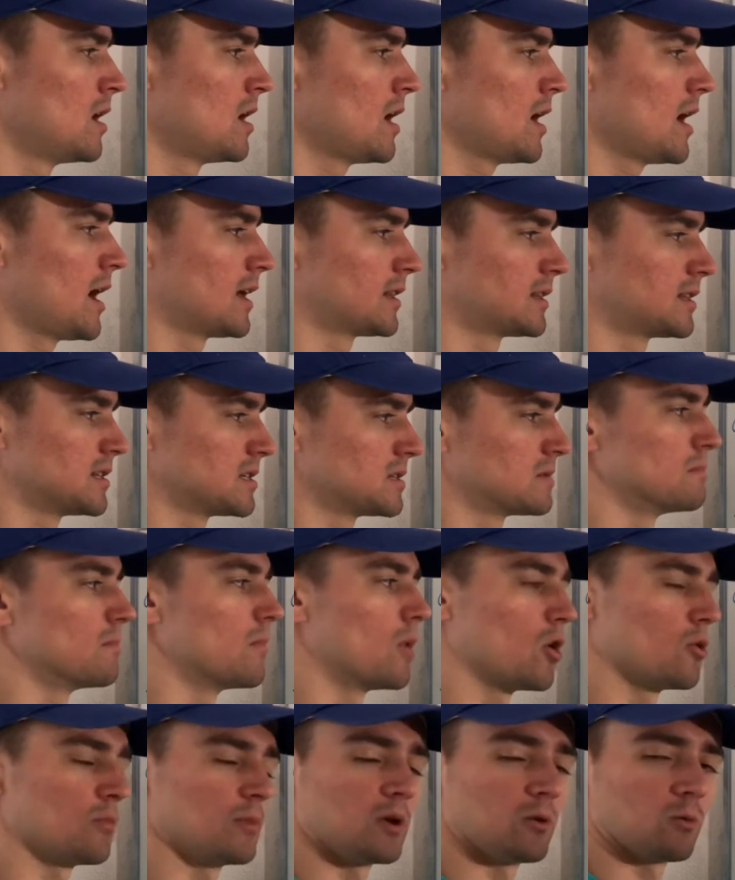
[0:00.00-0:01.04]
At this
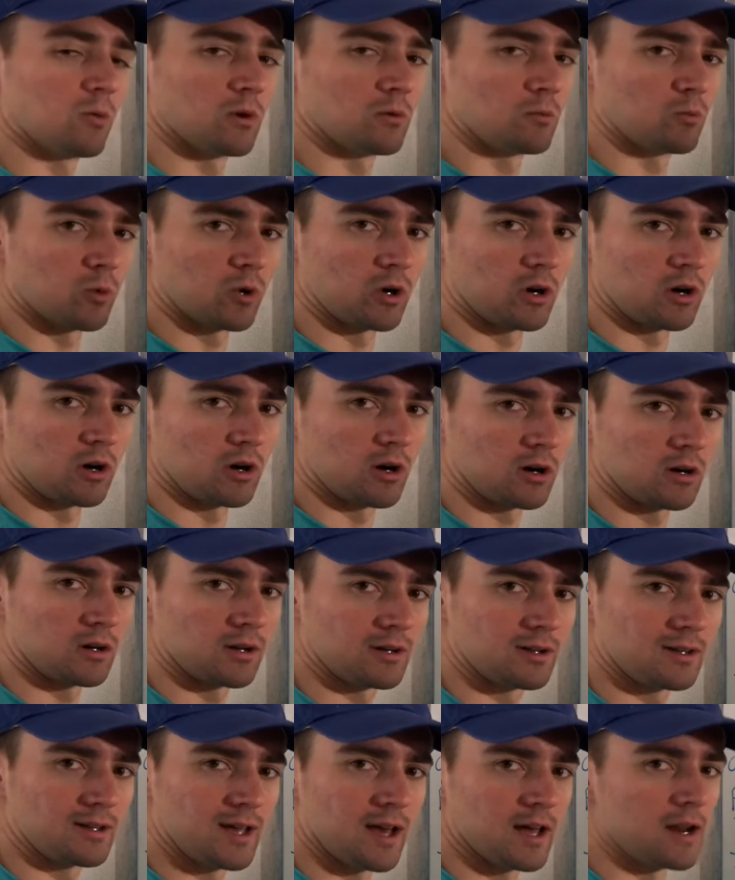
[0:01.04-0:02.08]
moment, when we're
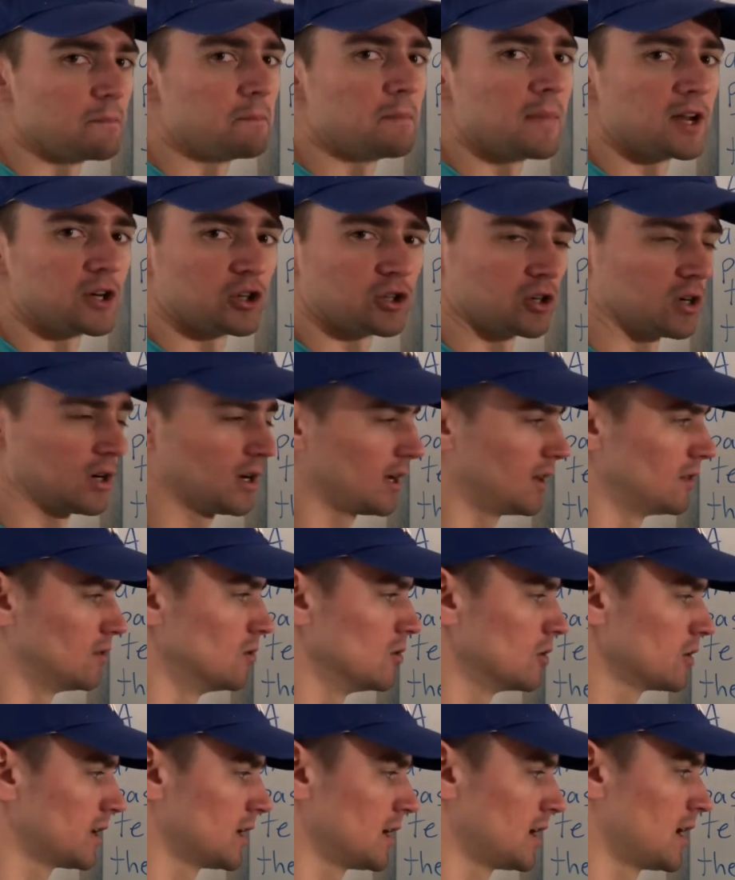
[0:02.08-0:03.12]
kind of measuring and
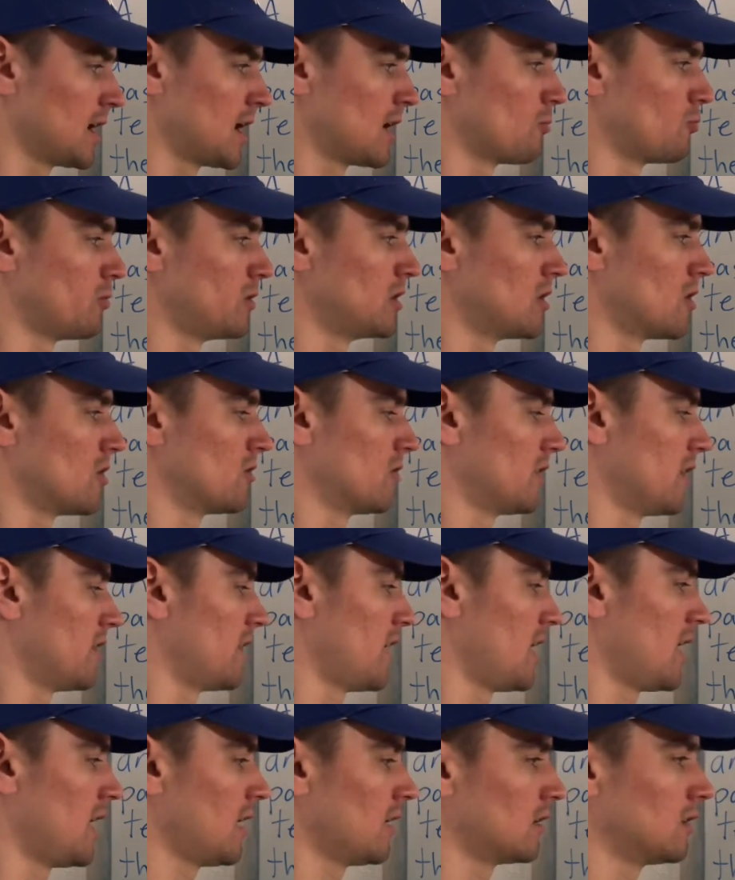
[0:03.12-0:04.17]
looking at, we know that the
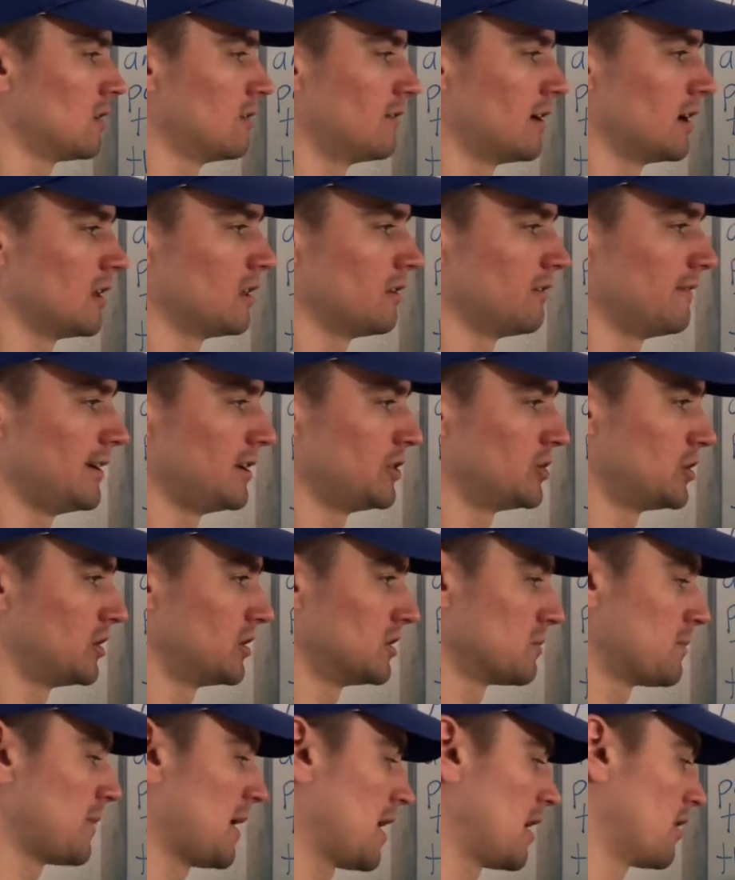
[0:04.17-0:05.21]
angle of elevation is
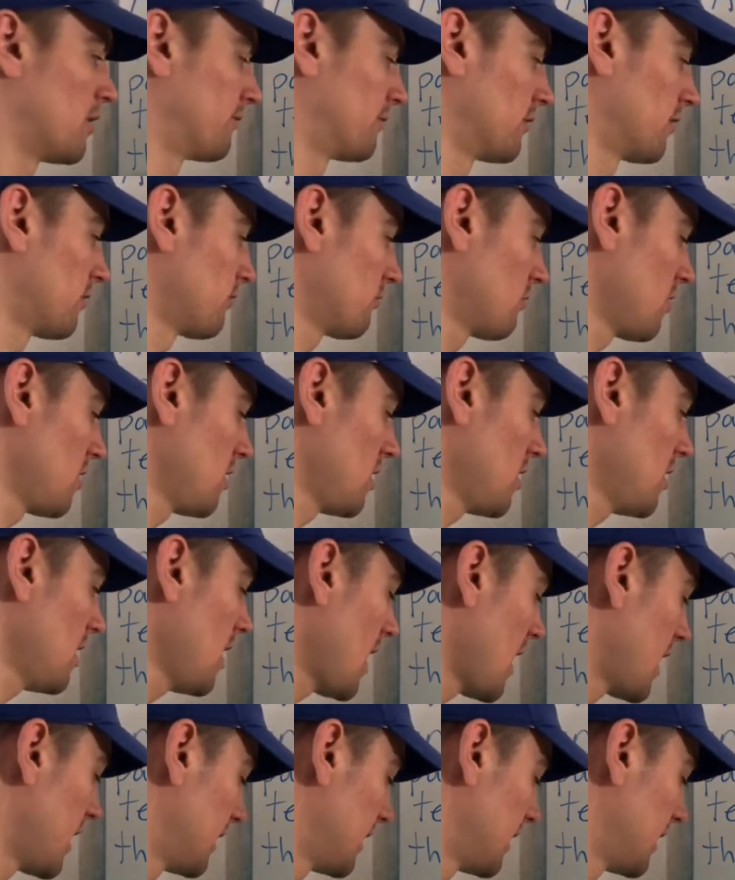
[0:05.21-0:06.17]
pi over 3, and